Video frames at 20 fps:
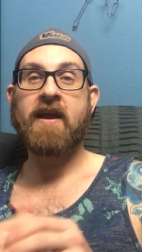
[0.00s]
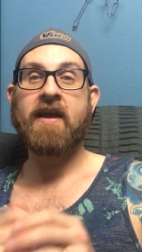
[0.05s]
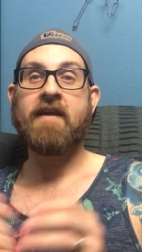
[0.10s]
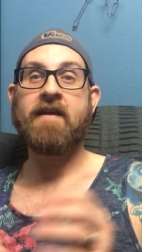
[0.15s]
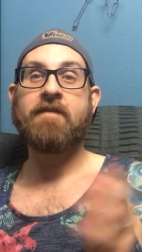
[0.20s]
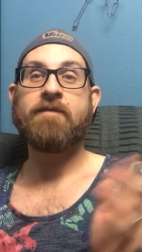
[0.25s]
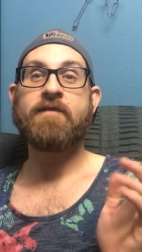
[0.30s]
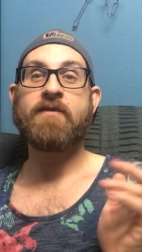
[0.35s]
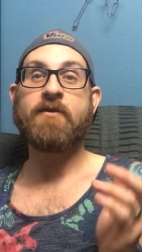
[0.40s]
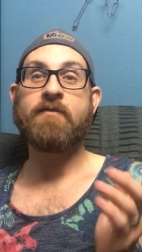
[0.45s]

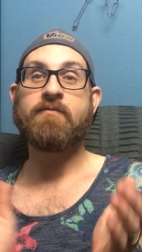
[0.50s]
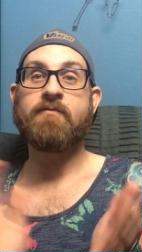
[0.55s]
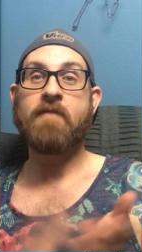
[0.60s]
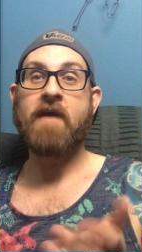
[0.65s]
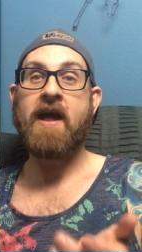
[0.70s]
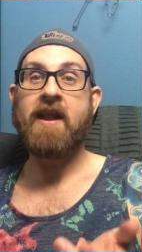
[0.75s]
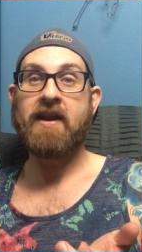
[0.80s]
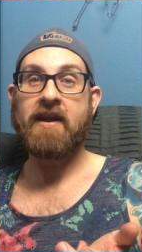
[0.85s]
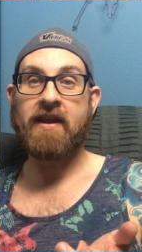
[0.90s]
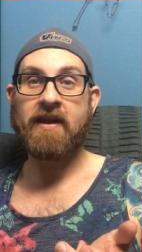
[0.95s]
If you've
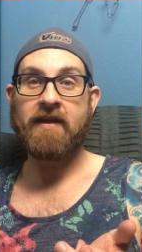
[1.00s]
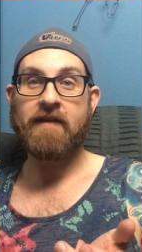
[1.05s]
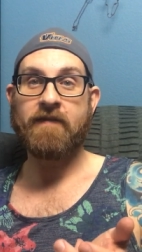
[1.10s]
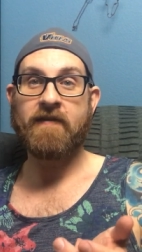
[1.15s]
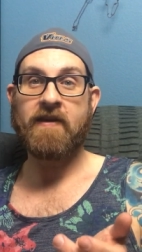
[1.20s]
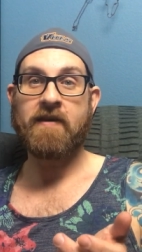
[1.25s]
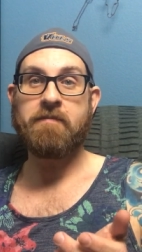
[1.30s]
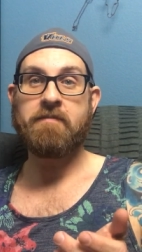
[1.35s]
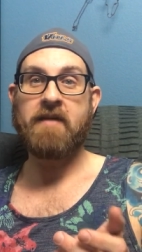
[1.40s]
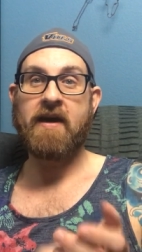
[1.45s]
read any of
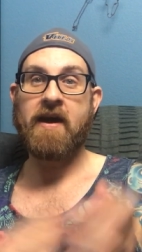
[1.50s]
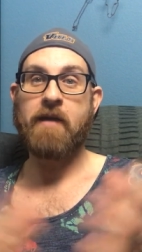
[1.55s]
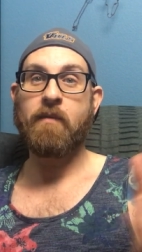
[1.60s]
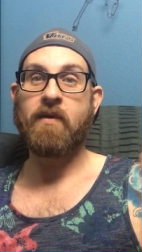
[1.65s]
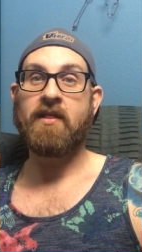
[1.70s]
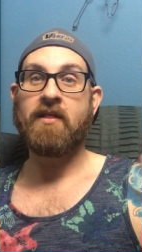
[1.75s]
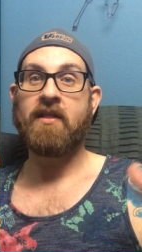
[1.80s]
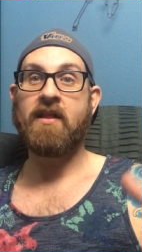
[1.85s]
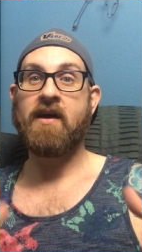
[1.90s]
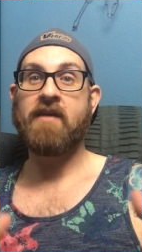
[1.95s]
them, I
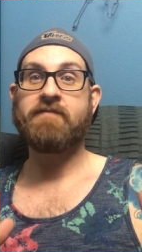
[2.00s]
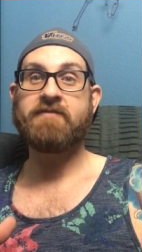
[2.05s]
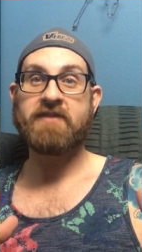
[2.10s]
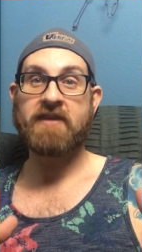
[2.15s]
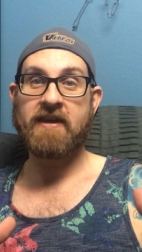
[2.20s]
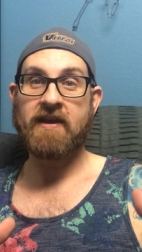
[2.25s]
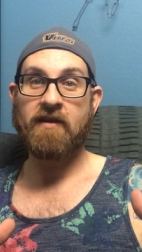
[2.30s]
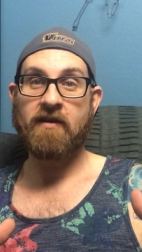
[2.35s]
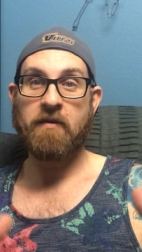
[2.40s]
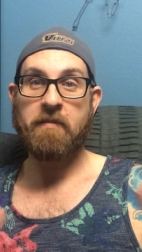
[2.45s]
would love to
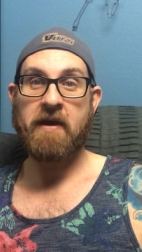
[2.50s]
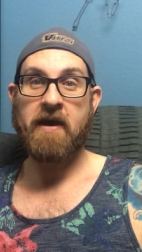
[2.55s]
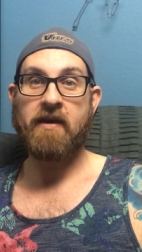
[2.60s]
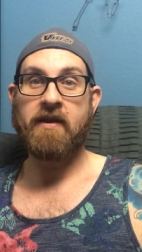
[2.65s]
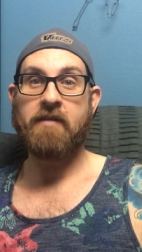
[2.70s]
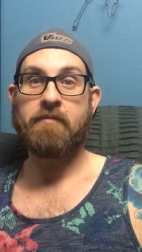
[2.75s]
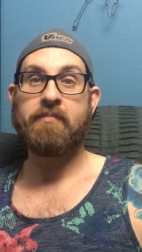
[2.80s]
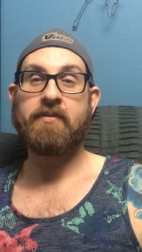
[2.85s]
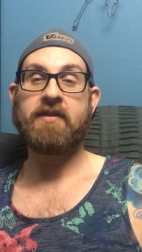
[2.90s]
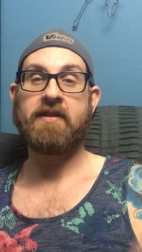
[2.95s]
hear about
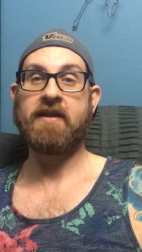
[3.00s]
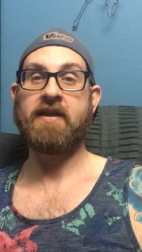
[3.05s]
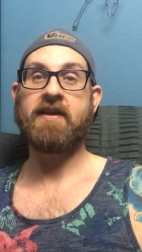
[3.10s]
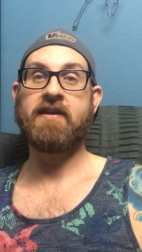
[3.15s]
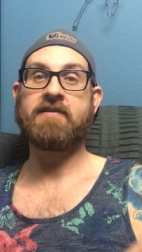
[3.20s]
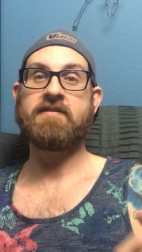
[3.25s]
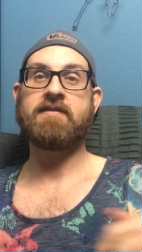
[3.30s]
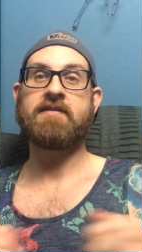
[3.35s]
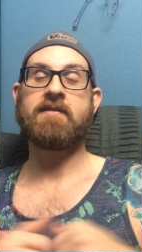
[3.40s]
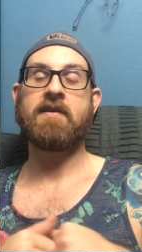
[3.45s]
it.
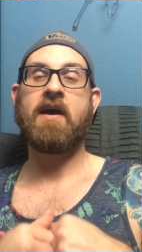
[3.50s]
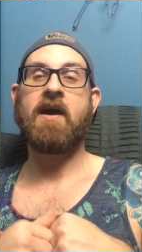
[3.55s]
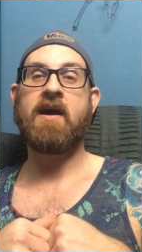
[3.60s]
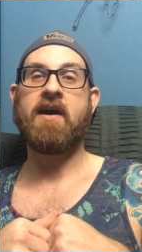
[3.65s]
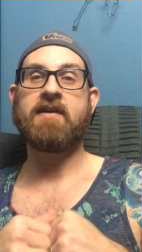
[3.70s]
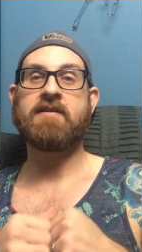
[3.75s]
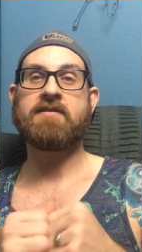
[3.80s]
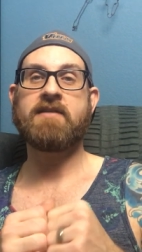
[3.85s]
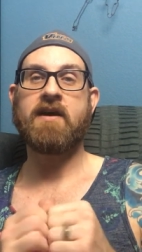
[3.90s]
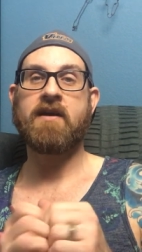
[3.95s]
Please
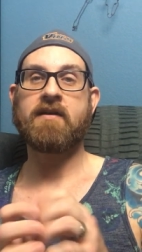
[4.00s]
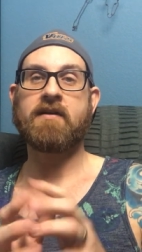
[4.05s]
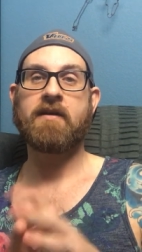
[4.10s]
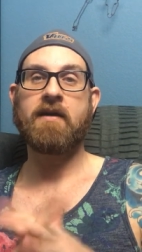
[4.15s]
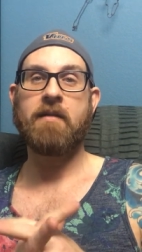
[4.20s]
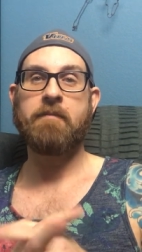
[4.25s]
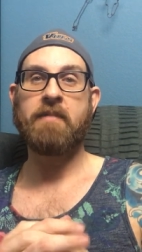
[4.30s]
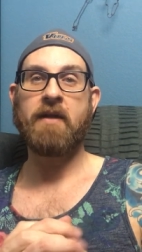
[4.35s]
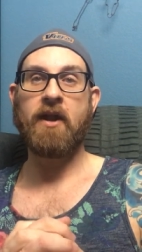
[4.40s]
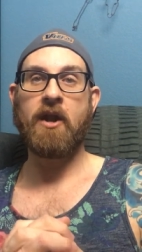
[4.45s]
talk
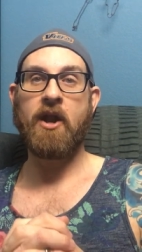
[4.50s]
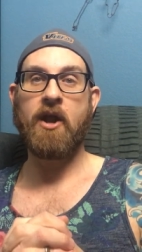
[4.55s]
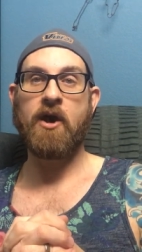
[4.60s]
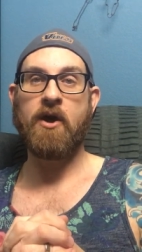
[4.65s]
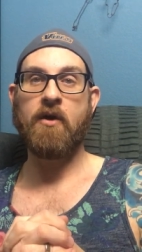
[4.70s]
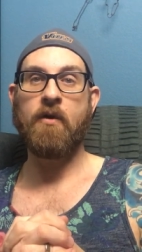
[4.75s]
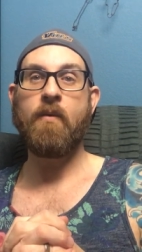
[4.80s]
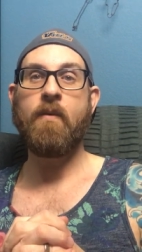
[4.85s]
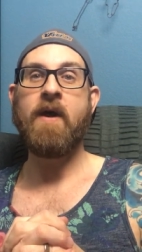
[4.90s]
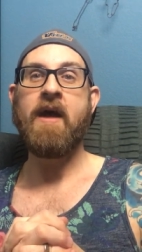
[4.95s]

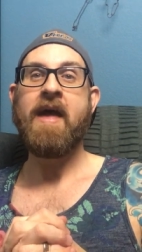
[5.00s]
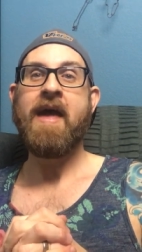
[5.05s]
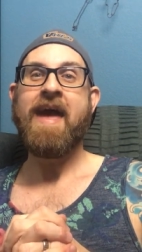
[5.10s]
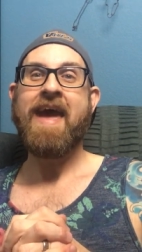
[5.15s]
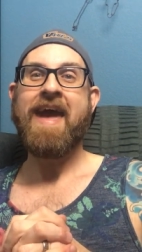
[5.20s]
below.